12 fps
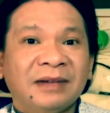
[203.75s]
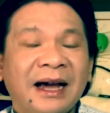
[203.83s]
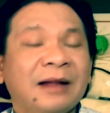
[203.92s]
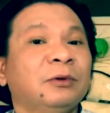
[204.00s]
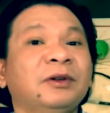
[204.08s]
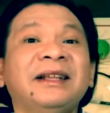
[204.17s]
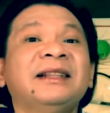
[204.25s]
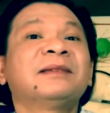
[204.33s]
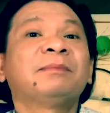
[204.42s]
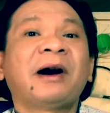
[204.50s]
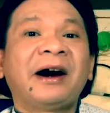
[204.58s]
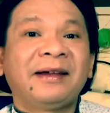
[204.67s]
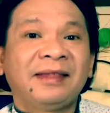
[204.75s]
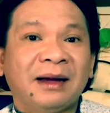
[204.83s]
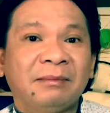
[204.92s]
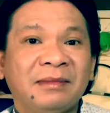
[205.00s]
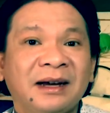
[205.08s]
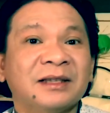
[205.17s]
and would inspire
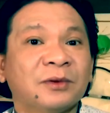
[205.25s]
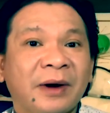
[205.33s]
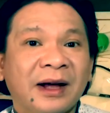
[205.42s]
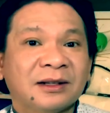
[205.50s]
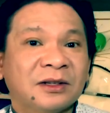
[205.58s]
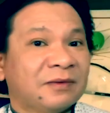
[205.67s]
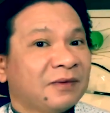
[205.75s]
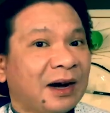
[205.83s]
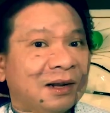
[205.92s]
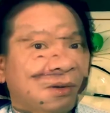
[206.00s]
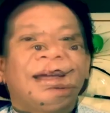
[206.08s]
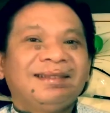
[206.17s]
them as well to follow.